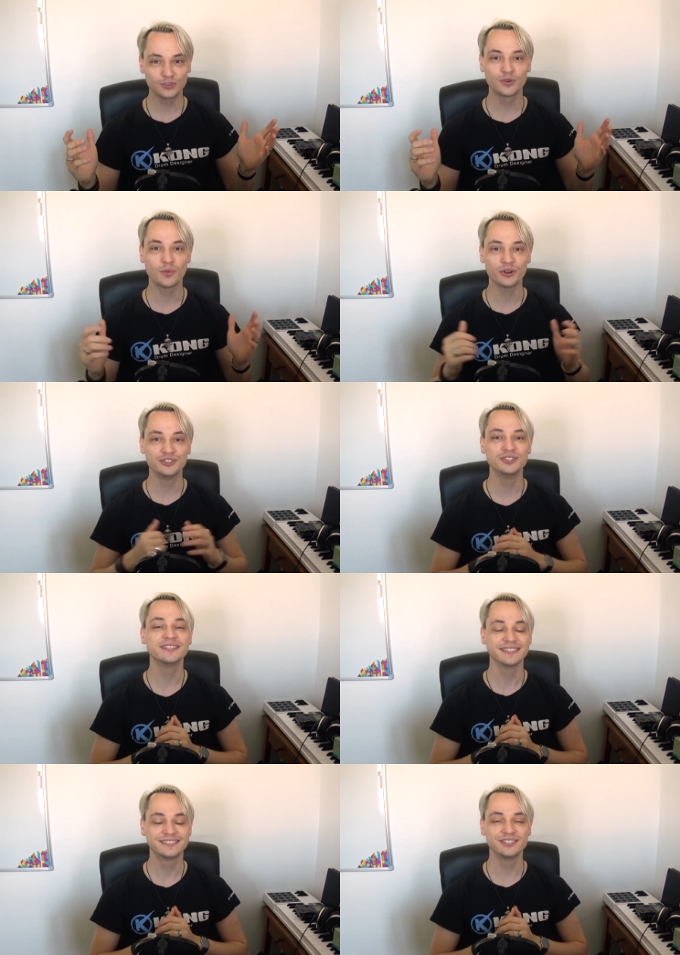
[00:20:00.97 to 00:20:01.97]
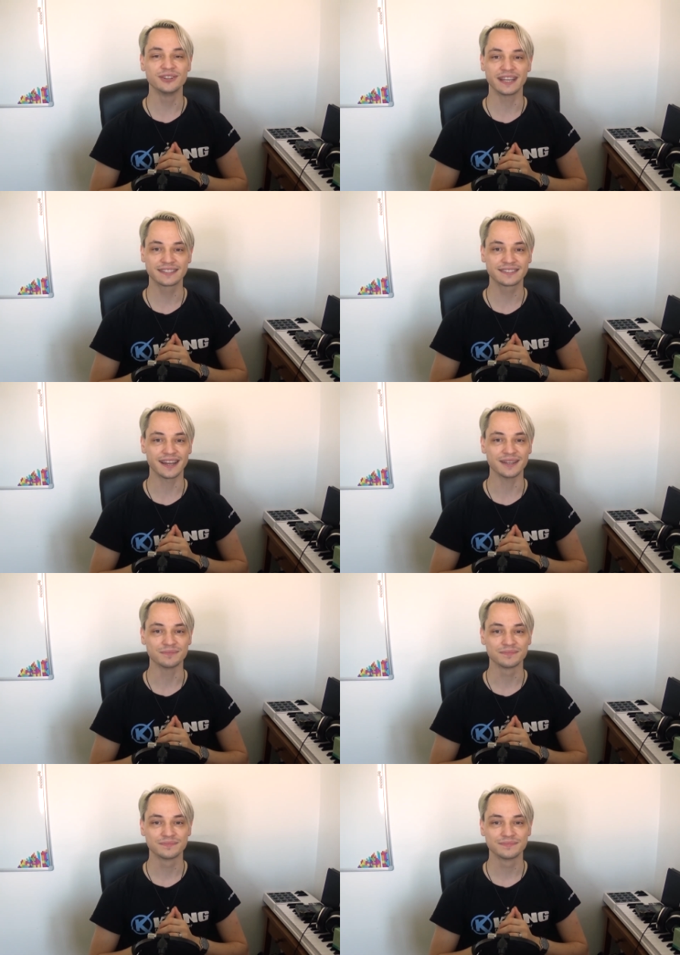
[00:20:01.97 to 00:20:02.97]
you for watching. See you next time.